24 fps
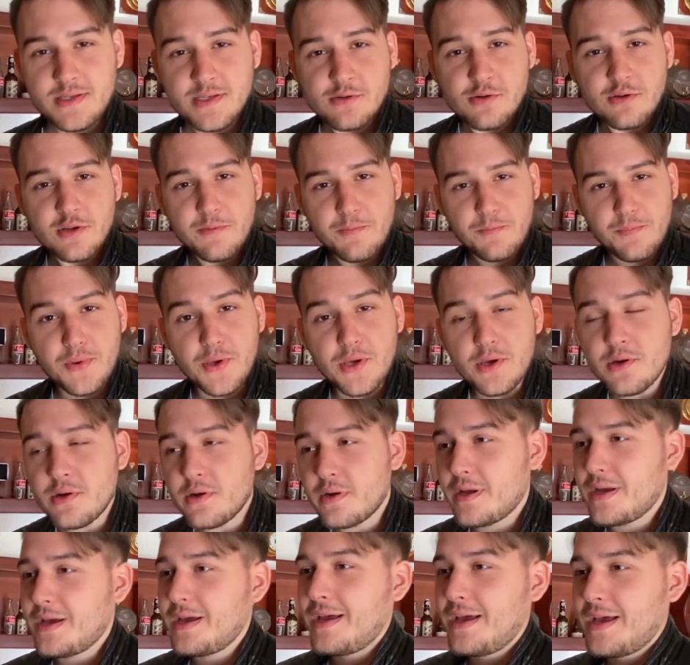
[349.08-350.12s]
could appear
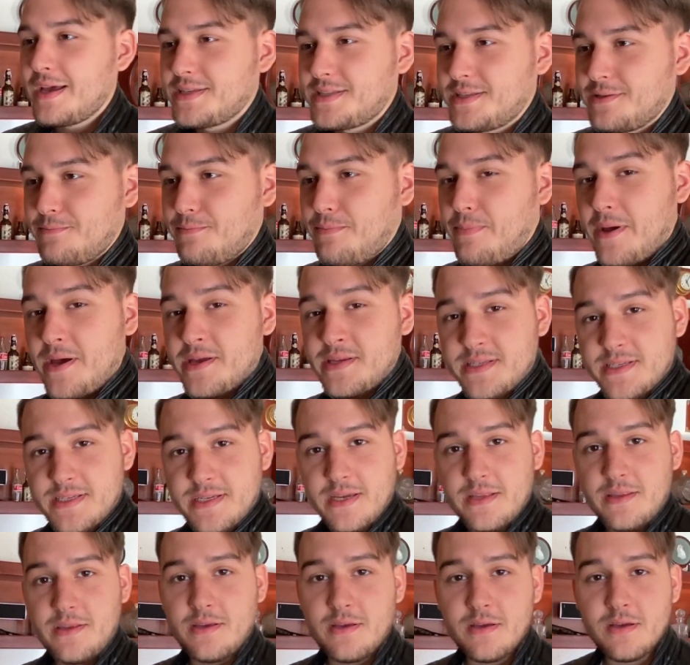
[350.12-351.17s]
as the best
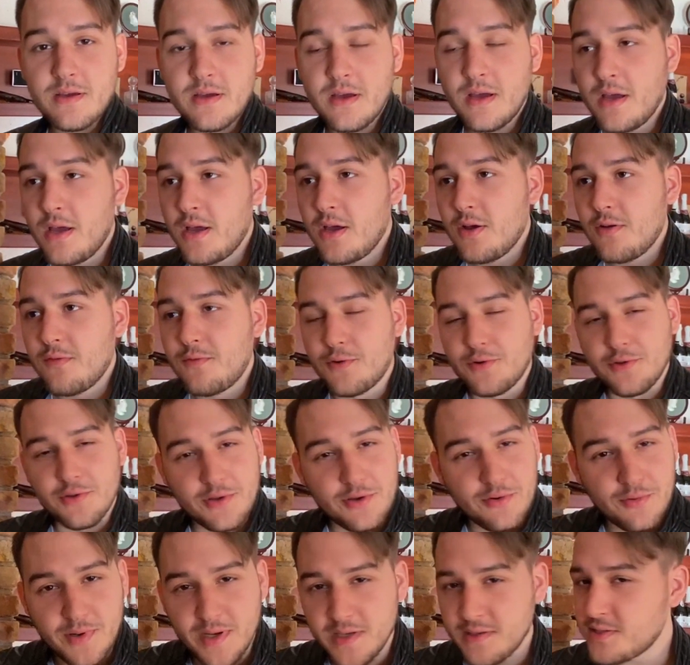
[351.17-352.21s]
setting for the
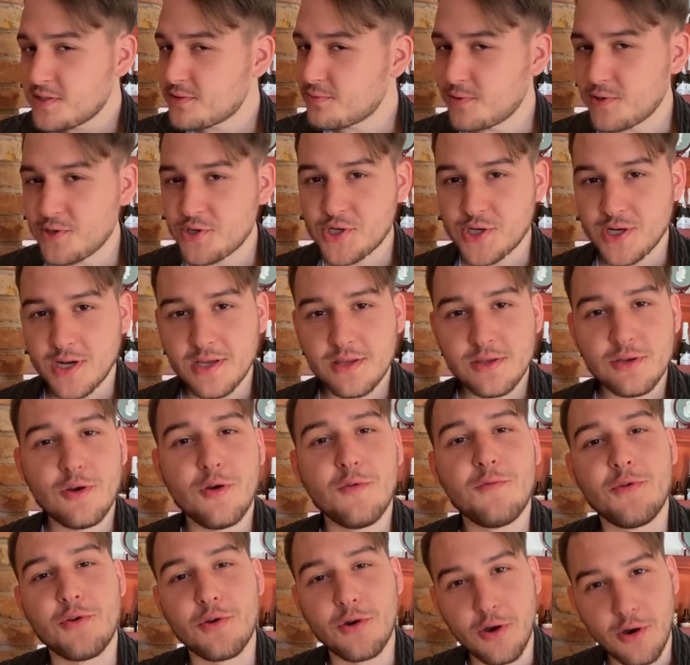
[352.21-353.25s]
greatest wrist shot of
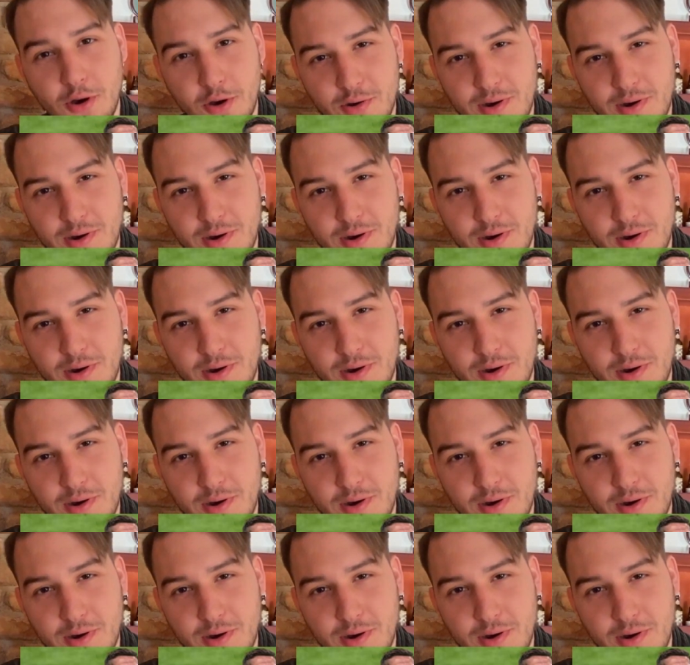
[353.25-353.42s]
your whole